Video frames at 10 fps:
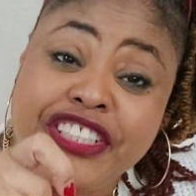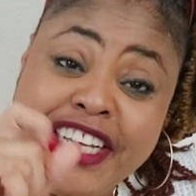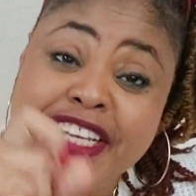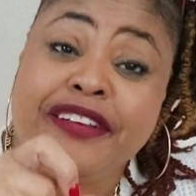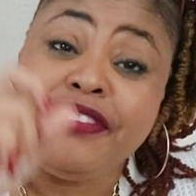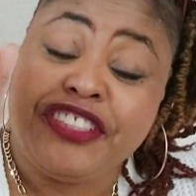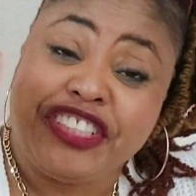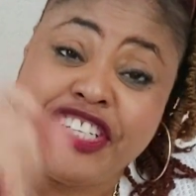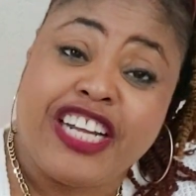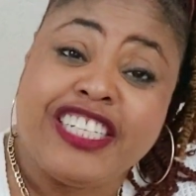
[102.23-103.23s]
Eve
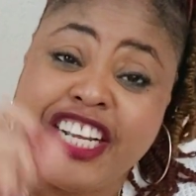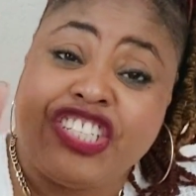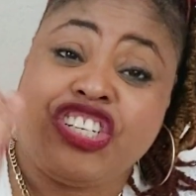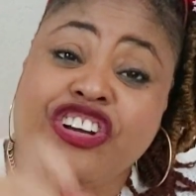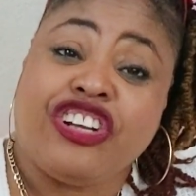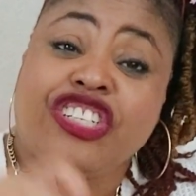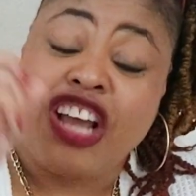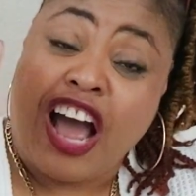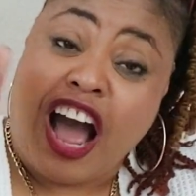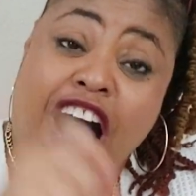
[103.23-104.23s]
Sunday church
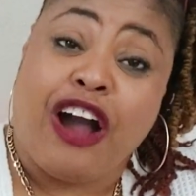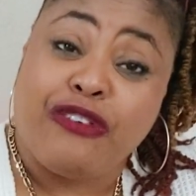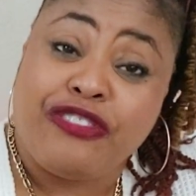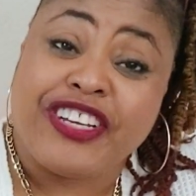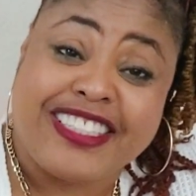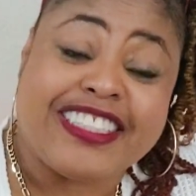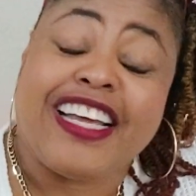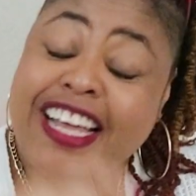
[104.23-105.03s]
outfit.